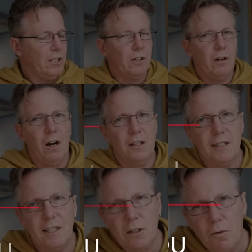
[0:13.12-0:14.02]
So to
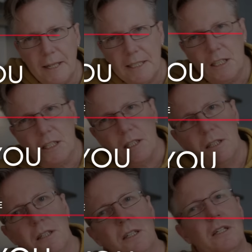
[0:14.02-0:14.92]
answer this
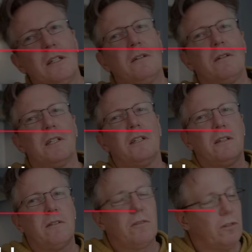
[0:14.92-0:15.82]
question, I'm going
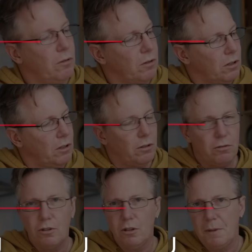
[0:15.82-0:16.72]
to talk
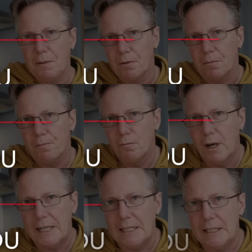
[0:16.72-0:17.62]
to two people.
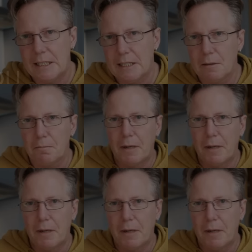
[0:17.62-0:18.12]
One is